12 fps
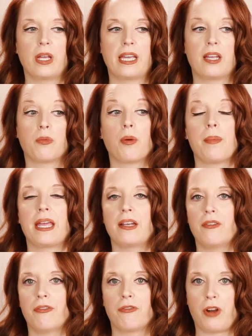We had
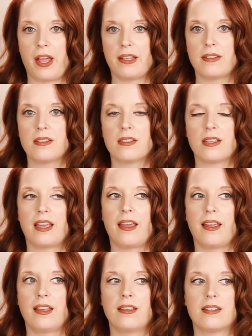remained friends,
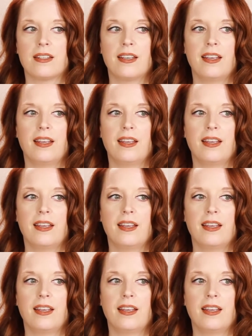and